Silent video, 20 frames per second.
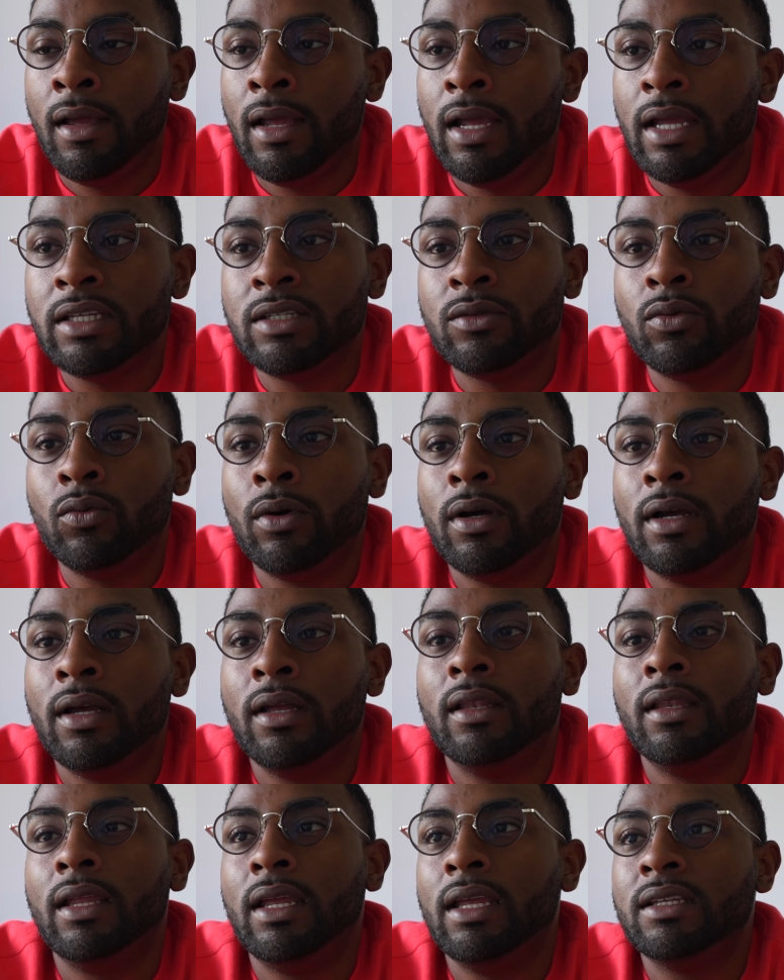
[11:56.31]
It's
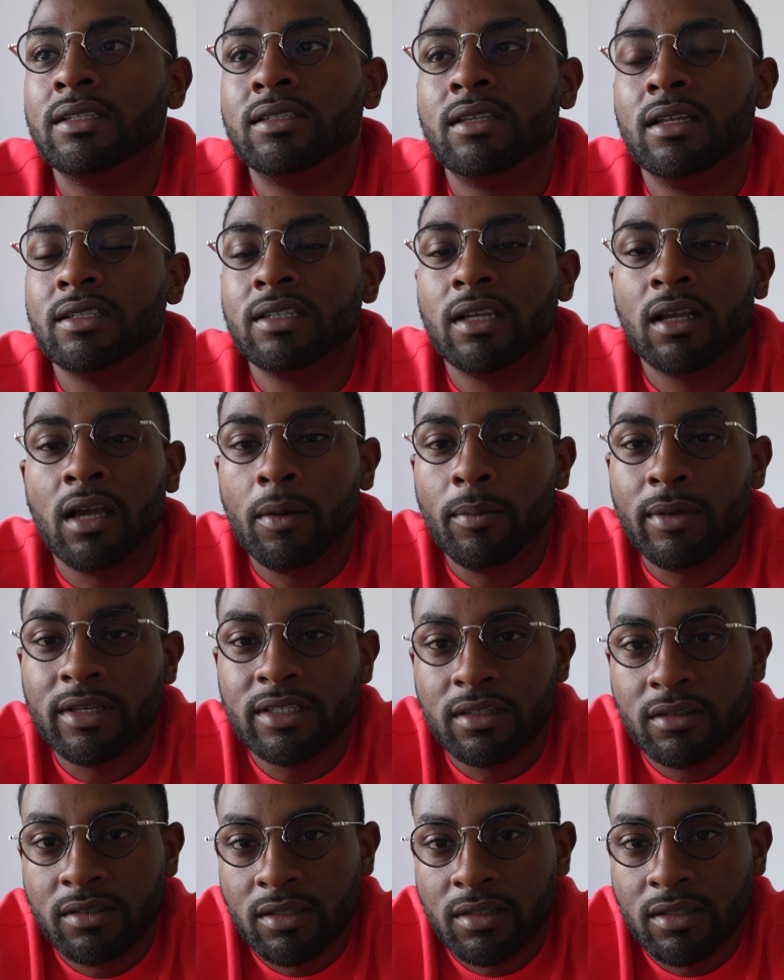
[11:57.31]
one, it doesn't come as a